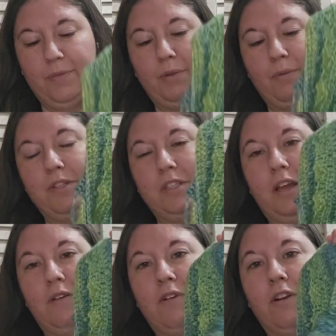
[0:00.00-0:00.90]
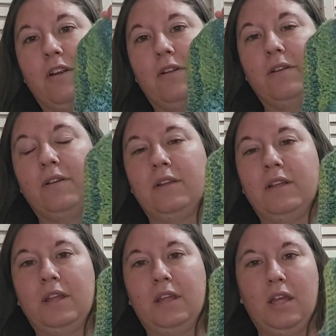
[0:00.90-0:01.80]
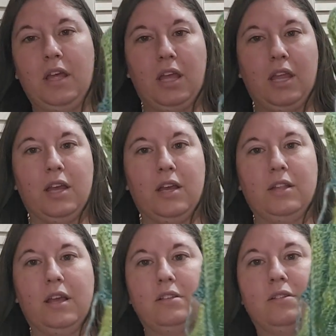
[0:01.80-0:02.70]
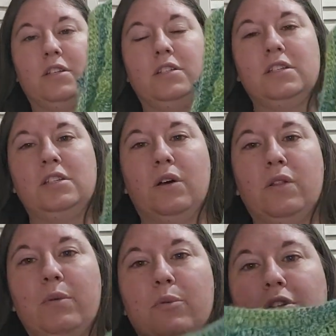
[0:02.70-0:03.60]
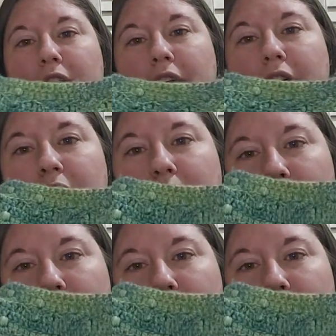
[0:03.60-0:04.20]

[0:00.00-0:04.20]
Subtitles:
we'll see how far I get on that. So this is the only multicolored